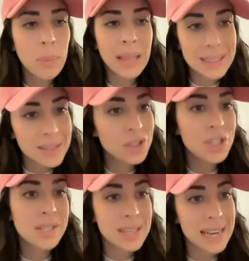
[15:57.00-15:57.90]
Plexus
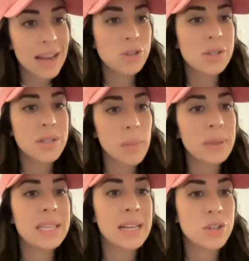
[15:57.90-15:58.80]
just announced the
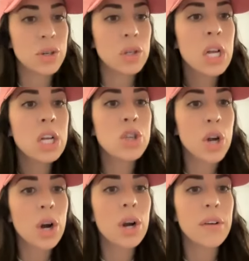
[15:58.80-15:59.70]
potential
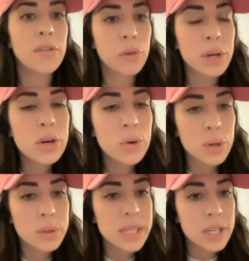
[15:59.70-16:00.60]
to earn a free
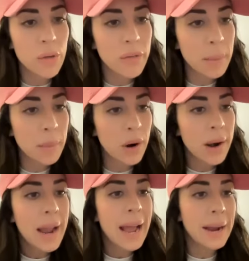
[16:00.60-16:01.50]
cruise in November,
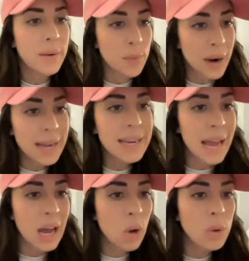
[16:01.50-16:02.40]
and right
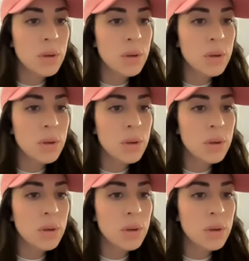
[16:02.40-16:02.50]
now